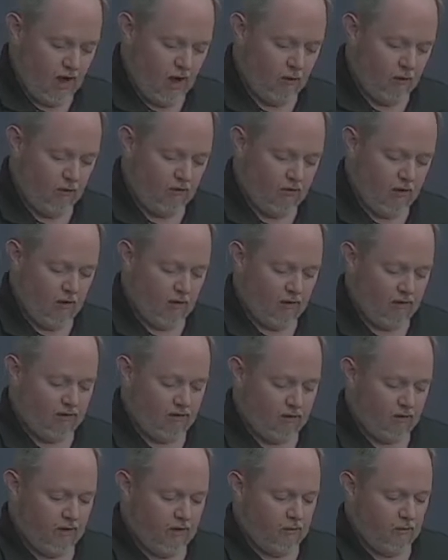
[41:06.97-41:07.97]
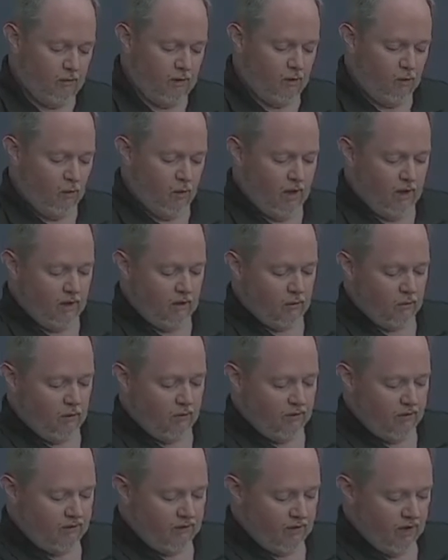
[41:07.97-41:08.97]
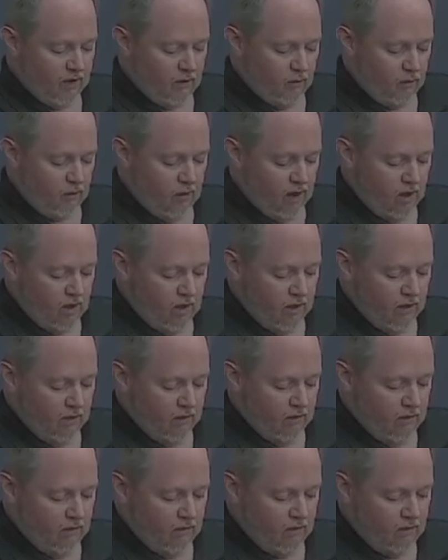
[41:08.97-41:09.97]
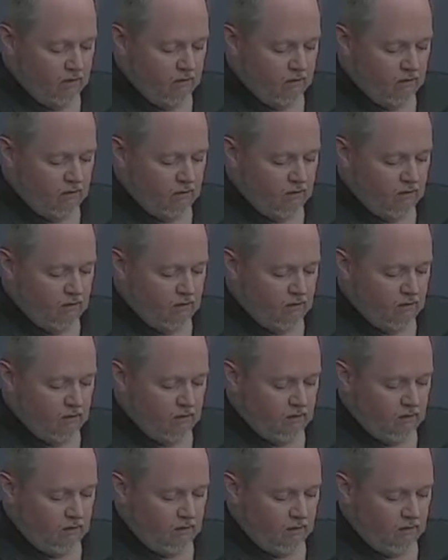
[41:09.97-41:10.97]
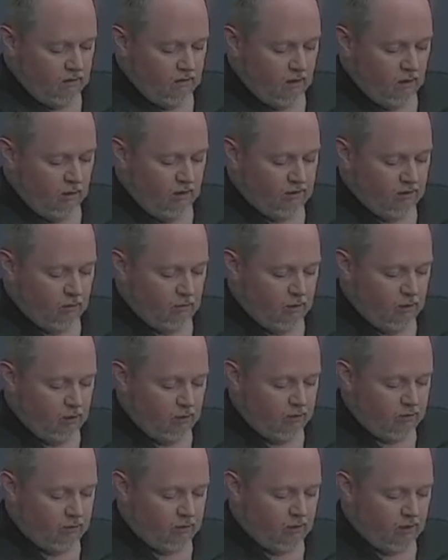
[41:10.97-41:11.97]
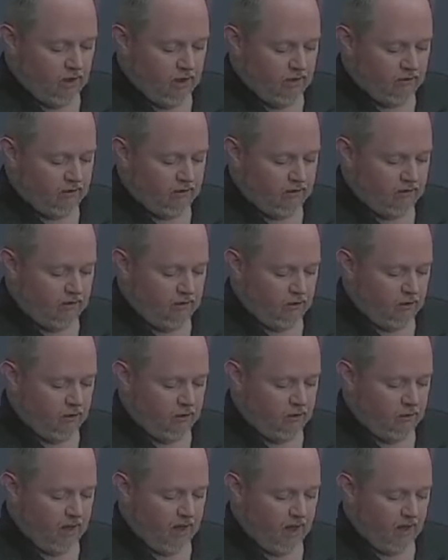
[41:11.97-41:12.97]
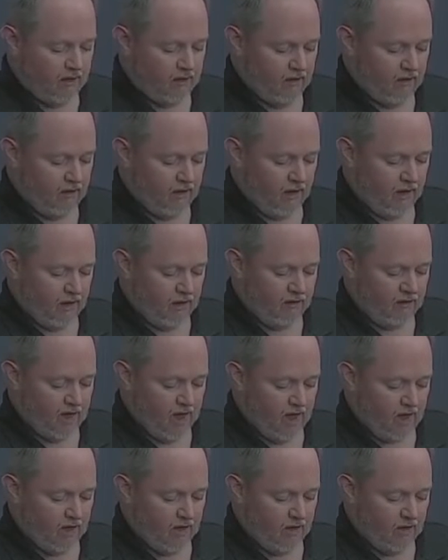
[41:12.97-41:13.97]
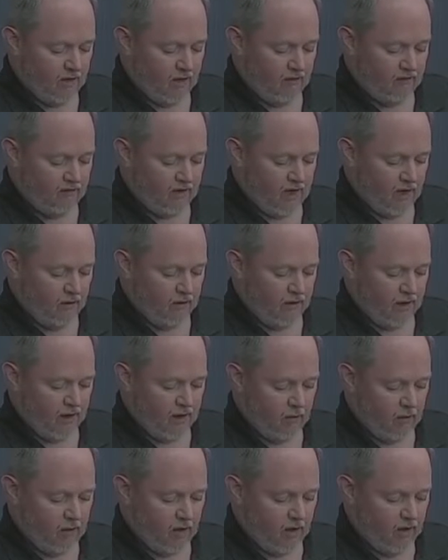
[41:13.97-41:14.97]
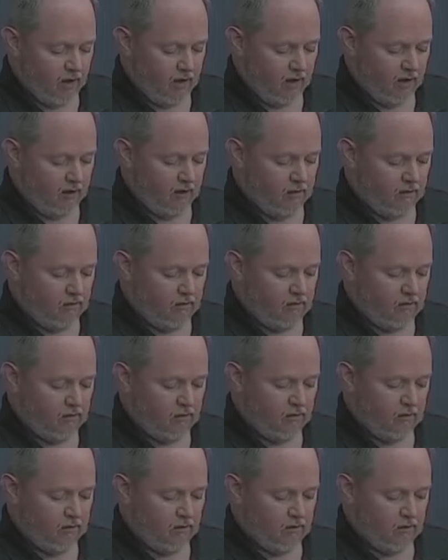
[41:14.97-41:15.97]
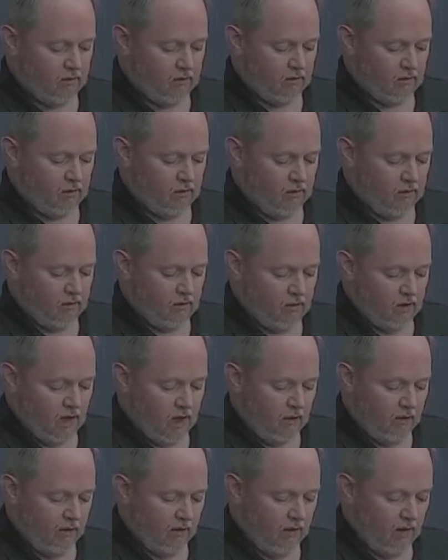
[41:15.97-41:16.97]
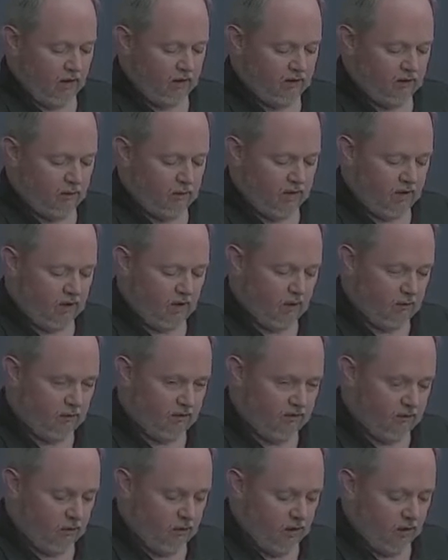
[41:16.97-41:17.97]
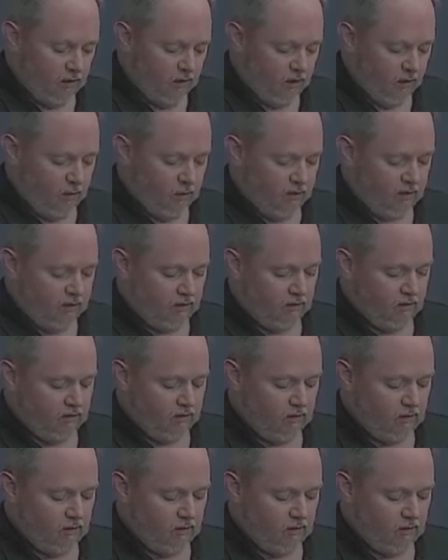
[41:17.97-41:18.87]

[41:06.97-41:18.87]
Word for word: I will fall asleep but wake with the same mind. There was a boot print, dirt patterned on a jacket I found at a bargain. I would like to become so eloquent.